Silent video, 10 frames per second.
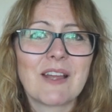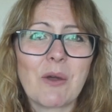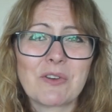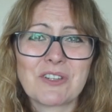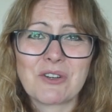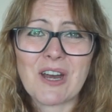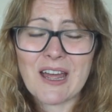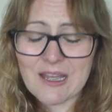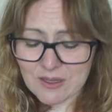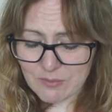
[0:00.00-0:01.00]
I want to
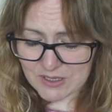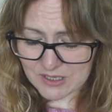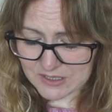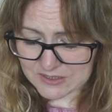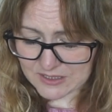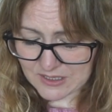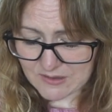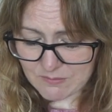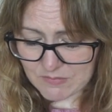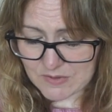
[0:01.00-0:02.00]
try because
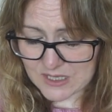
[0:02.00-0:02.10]
um,